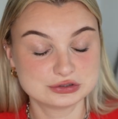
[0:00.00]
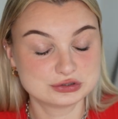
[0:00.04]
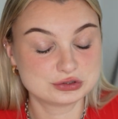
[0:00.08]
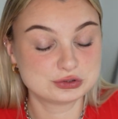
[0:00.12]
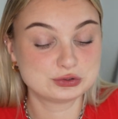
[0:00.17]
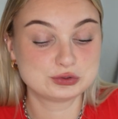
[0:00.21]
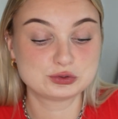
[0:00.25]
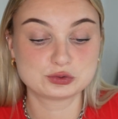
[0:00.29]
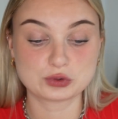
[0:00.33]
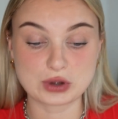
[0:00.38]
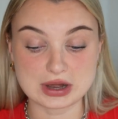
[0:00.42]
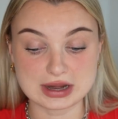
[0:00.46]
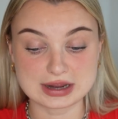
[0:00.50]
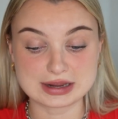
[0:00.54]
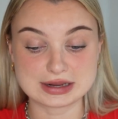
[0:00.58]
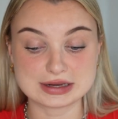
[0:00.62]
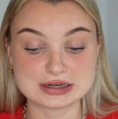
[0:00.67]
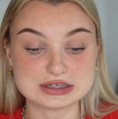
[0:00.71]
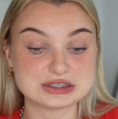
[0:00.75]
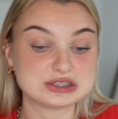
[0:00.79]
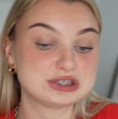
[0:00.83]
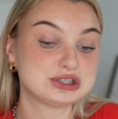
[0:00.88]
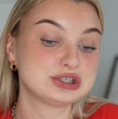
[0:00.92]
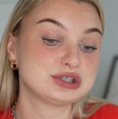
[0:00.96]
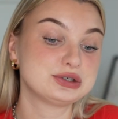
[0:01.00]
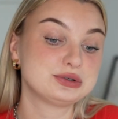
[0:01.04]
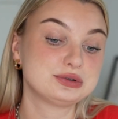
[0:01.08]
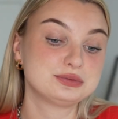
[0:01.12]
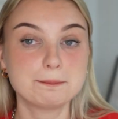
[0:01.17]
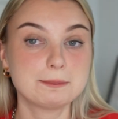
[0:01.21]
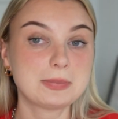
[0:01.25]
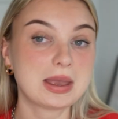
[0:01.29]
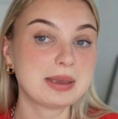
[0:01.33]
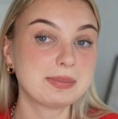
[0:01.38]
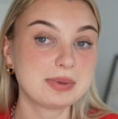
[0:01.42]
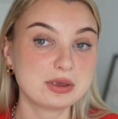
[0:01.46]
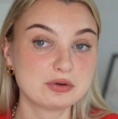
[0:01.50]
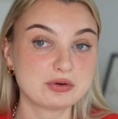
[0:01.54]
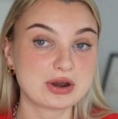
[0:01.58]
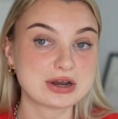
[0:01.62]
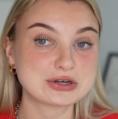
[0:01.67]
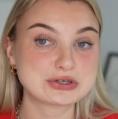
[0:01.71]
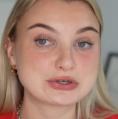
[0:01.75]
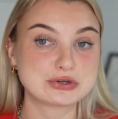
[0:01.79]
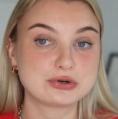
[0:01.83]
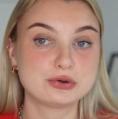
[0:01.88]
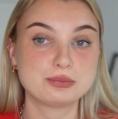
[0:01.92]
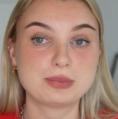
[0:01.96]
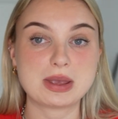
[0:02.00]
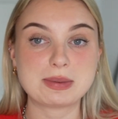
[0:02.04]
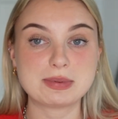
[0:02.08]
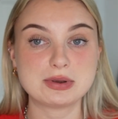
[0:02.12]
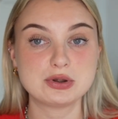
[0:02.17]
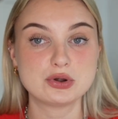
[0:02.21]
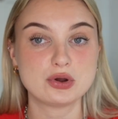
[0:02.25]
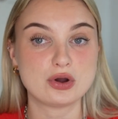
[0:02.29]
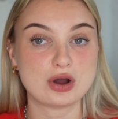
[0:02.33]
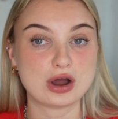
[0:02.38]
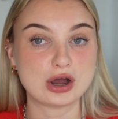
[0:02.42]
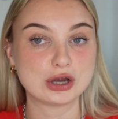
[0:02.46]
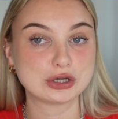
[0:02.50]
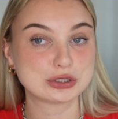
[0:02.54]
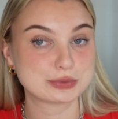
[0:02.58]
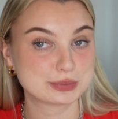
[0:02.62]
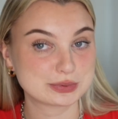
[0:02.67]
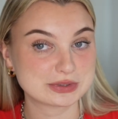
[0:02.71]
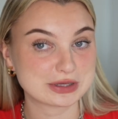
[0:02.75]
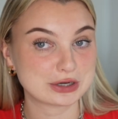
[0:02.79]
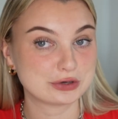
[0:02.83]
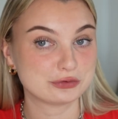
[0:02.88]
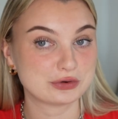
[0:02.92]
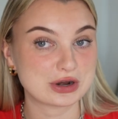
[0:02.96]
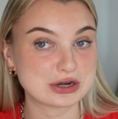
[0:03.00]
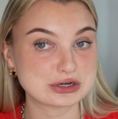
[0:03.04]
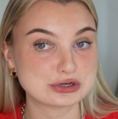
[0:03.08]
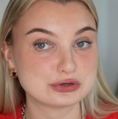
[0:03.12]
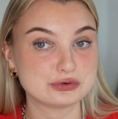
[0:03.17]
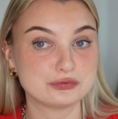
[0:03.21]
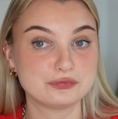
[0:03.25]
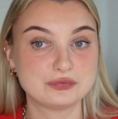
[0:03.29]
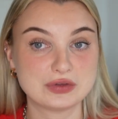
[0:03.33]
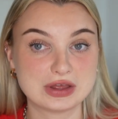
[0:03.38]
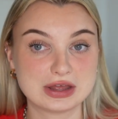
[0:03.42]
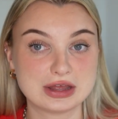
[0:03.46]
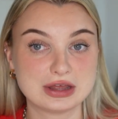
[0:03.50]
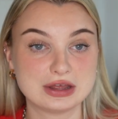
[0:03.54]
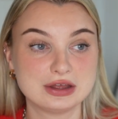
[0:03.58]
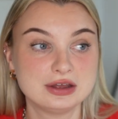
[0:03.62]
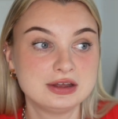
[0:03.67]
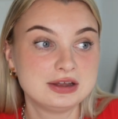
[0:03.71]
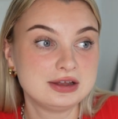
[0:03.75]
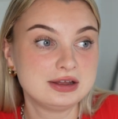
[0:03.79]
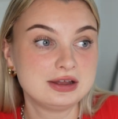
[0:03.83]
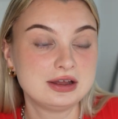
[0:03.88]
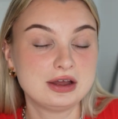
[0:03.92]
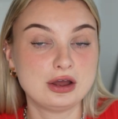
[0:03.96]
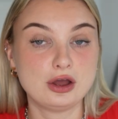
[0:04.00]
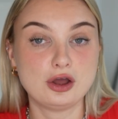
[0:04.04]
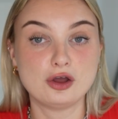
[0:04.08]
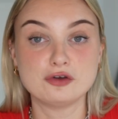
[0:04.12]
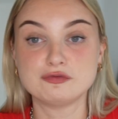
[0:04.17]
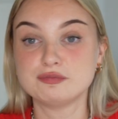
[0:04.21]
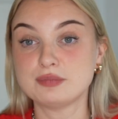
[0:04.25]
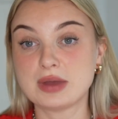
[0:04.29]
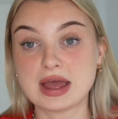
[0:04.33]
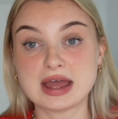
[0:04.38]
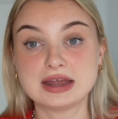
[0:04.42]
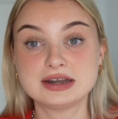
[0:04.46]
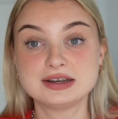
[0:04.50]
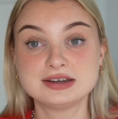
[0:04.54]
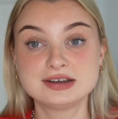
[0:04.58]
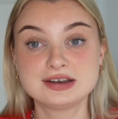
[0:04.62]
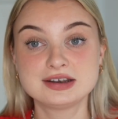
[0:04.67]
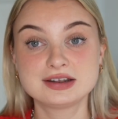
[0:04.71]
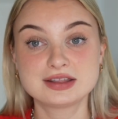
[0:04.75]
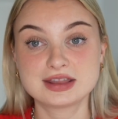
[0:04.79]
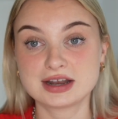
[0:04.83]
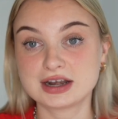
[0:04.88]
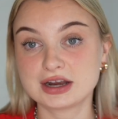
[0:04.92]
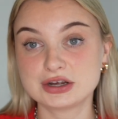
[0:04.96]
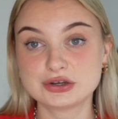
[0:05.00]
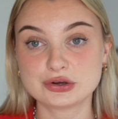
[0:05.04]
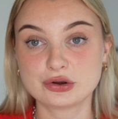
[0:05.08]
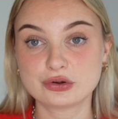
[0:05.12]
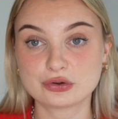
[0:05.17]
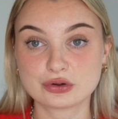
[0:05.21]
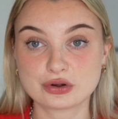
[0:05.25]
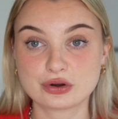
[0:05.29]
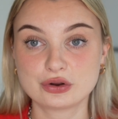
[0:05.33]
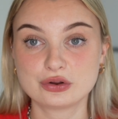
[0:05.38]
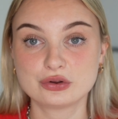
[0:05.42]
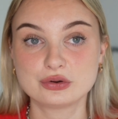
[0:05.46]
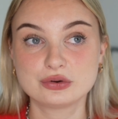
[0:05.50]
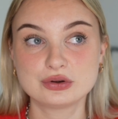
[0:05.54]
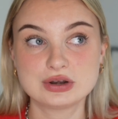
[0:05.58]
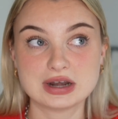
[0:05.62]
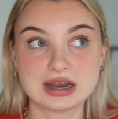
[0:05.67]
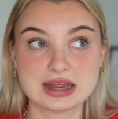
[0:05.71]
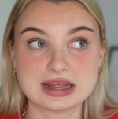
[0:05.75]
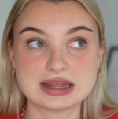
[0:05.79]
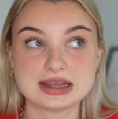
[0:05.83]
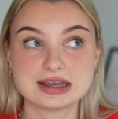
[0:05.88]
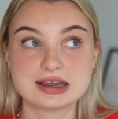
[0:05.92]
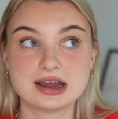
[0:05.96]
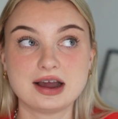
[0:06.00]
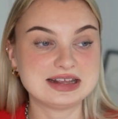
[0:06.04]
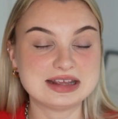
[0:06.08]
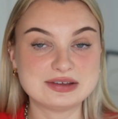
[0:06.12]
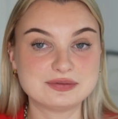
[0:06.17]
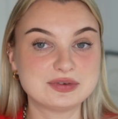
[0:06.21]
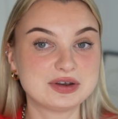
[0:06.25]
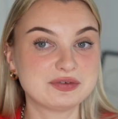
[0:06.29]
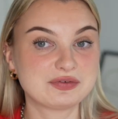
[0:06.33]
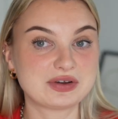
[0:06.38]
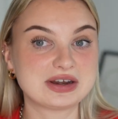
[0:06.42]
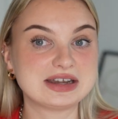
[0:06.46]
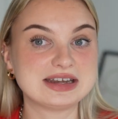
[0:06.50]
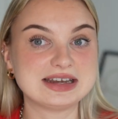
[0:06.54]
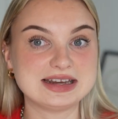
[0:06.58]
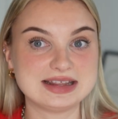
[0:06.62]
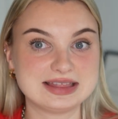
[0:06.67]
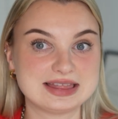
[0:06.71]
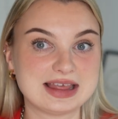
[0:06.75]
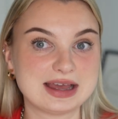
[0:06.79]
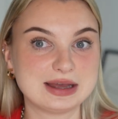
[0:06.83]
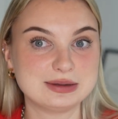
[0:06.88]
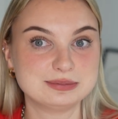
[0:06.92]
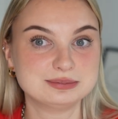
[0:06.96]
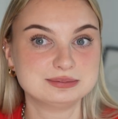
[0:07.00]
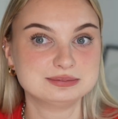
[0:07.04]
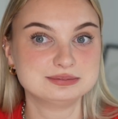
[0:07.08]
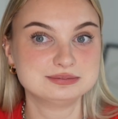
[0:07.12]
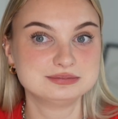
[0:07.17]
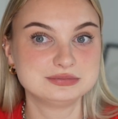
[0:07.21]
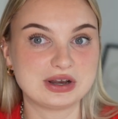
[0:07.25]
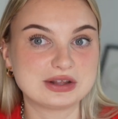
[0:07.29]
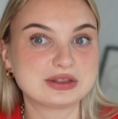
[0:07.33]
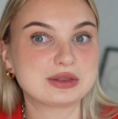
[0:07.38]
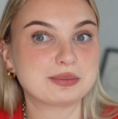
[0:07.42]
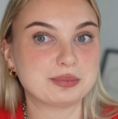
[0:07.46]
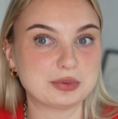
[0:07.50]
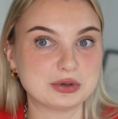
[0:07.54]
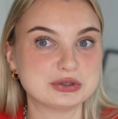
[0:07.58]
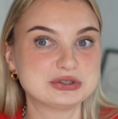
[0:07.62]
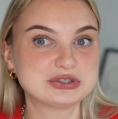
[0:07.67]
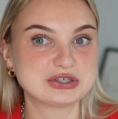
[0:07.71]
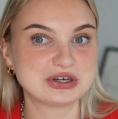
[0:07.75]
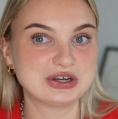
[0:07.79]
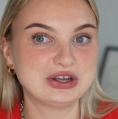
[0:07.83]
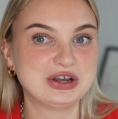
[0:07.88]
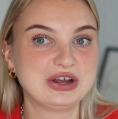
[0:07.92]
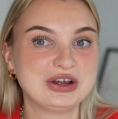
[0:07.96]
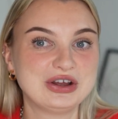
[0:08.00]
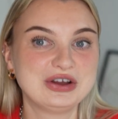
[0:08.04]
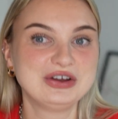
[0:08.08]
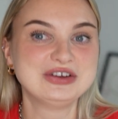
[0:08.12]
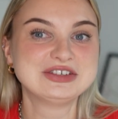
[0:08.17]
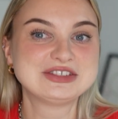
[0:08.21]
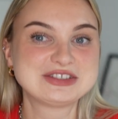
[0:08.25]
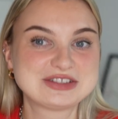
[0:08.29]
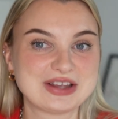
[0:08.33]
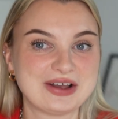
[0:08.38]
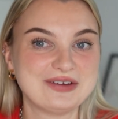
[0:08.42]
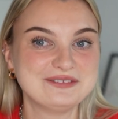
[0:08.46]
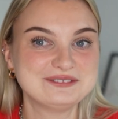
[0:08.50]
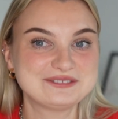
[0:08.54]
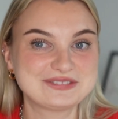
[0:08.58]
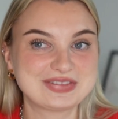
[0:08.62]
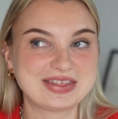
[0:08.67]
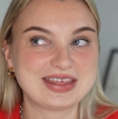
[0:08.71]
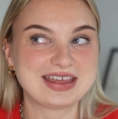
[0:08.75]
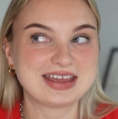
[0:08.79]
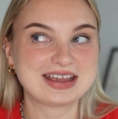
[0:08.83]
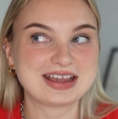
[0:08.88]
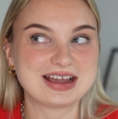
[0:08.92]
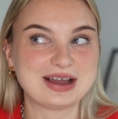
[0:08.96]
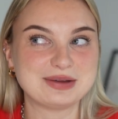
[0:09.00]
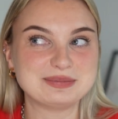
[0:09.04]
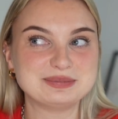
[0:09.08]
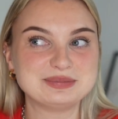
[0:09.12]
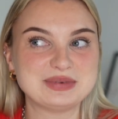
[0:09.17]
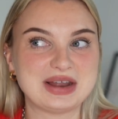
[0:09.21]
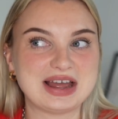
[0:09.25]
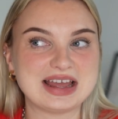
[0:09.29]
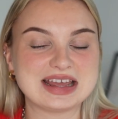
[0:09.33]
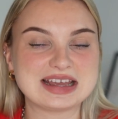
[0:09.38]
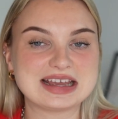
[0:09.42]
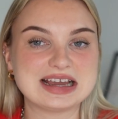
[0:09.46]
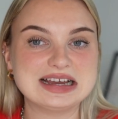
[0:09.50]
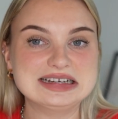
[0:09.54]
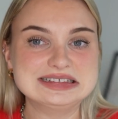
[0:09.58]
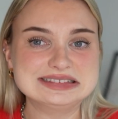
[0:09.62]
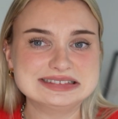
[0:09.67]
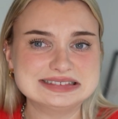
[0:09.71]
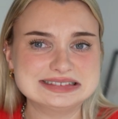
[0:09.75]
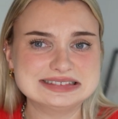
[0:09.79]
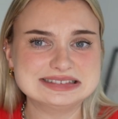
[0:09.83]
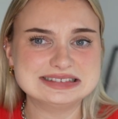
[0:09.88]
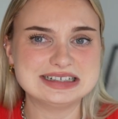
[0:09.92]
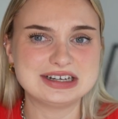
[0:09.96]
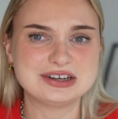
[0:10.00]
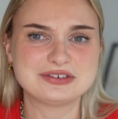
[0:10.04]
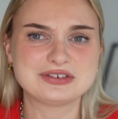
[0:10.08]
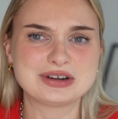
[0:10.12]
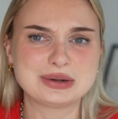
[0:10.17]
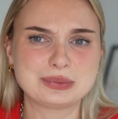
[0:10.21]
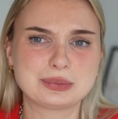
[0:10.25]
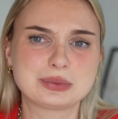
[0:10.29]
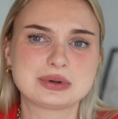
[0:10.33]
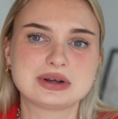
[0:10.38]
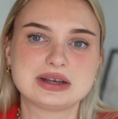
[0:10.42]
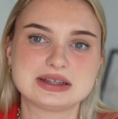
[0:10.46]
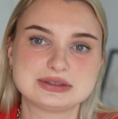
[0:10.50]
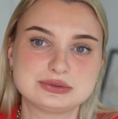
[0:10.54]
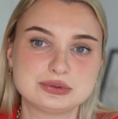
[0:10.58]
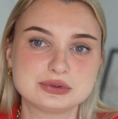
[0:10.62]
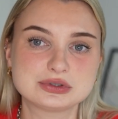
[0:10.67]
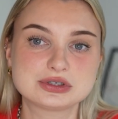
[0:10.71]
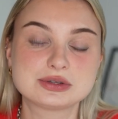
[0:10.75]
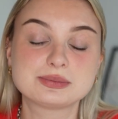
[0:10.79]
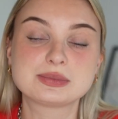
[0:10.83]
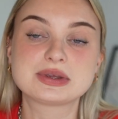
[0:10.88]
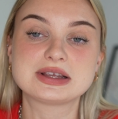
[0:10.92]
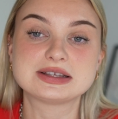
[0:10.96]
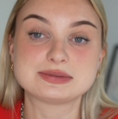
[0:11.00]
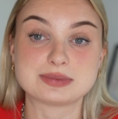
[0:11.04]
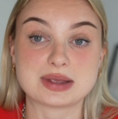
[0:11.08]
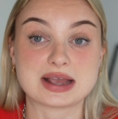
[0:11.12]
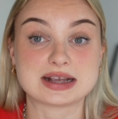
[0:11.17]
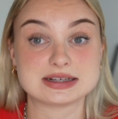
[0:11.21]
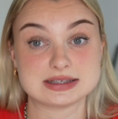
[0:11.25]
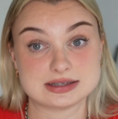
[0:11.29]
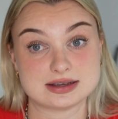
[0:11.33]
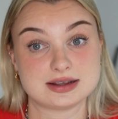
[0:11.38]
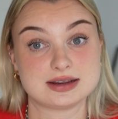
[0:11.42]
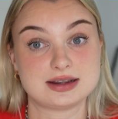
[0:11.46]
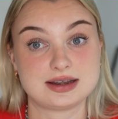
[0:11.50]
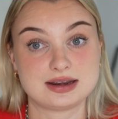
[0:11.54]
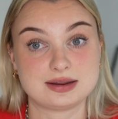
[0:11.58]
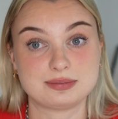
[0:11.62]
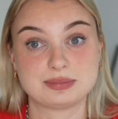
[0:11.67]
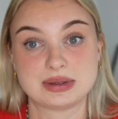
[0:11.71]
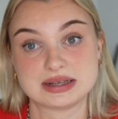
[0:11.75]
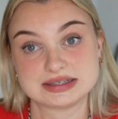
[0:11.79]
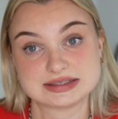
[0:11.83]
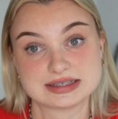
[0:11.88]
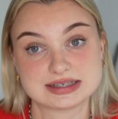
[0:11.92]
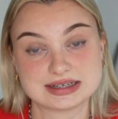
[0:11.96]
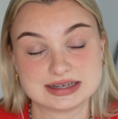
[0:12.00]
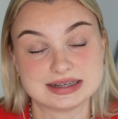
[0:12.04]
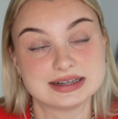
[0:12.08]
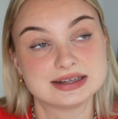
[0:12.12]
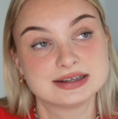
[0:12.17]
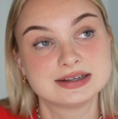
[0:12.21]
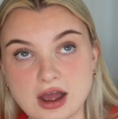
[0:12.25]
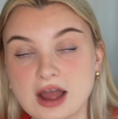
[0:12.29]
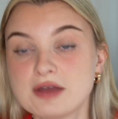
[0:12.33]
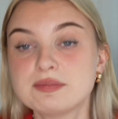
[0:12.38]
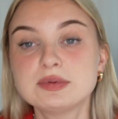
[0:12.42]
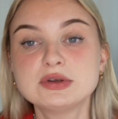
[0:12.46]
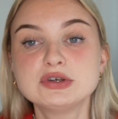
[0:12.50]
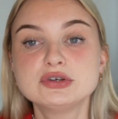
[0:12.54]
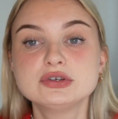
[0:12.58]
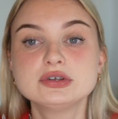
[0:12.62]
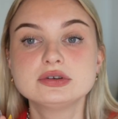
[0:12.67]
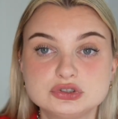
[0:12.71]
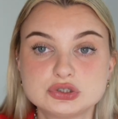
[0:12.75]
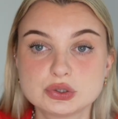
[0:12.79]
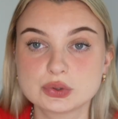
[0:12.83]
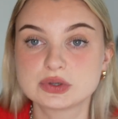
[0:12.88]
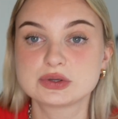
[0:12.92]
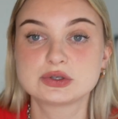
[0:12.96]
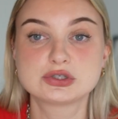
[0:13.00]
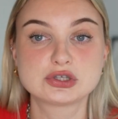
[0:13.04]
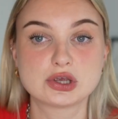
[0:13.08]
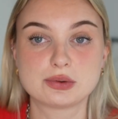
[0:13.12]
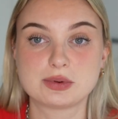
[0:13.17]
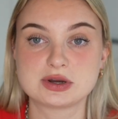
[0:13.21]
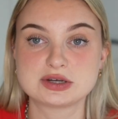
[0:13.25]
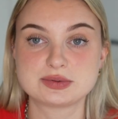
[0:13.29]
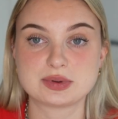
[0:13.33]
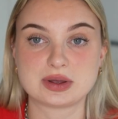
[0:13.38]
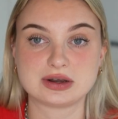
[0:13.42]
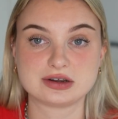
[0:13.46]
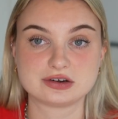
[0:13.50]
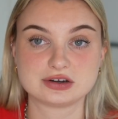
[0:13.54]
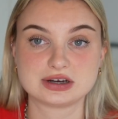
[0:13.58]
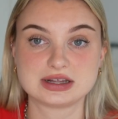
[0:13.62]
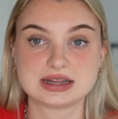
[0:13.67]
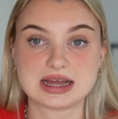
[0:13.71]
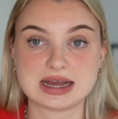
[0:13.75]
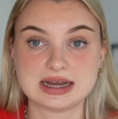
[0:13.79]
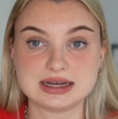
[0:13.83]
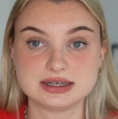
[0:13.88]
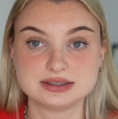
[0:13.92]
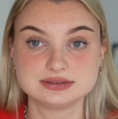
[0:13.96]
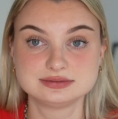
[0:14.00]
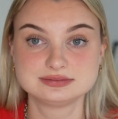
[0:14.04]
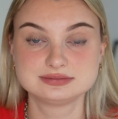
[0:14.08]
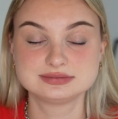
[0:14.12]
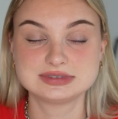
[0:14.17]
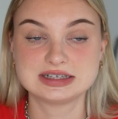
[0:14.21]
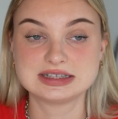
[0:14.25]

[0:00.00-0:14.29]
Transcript: strange, maybe irrational, maybe not 100% irrational fear of men that I don't know. Like even if I need them, like the butcher or something, I'm like, ooh, I don't really want to like talk to them. It gives me anxiety, basically. I've been doing so much better at that.